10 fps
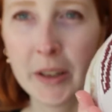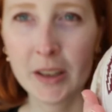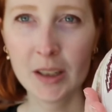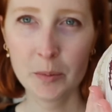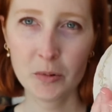
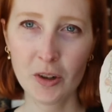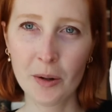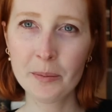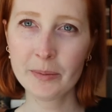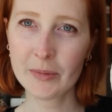Pinkeep
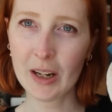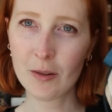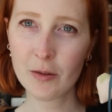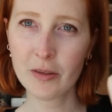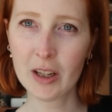drum,
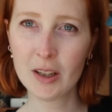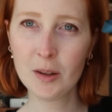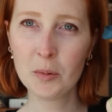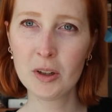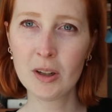now
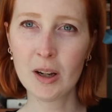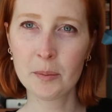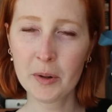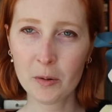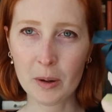available on
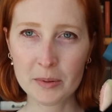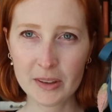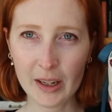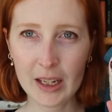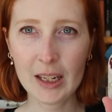my
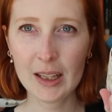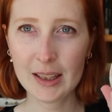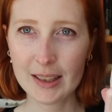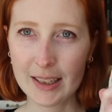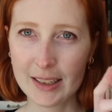website,
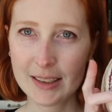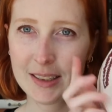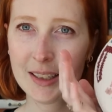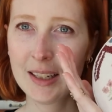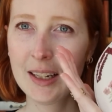linked
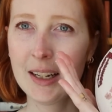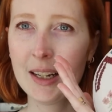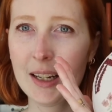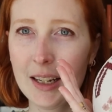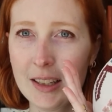
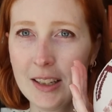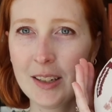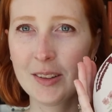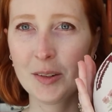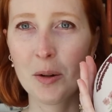in the
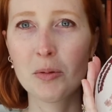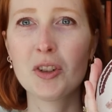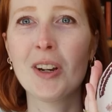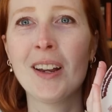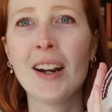
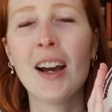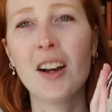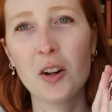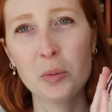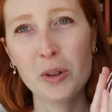description. I
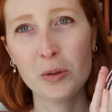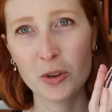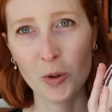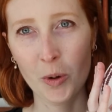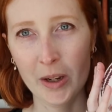hope you
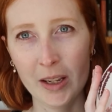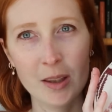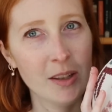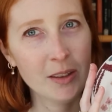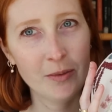enjoy
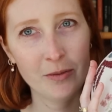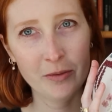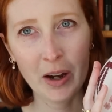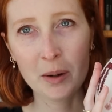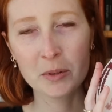this
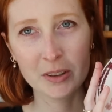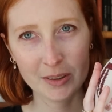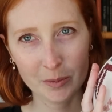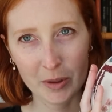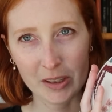
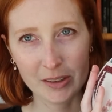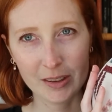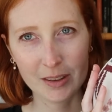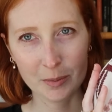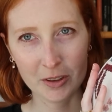fabulous piece
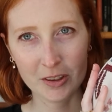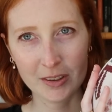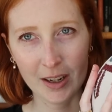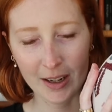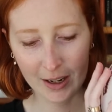as much as
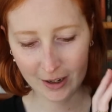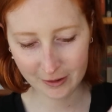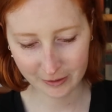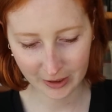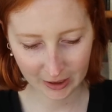I
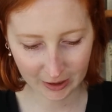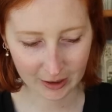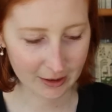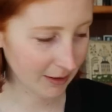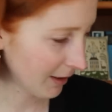have.
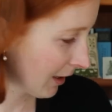And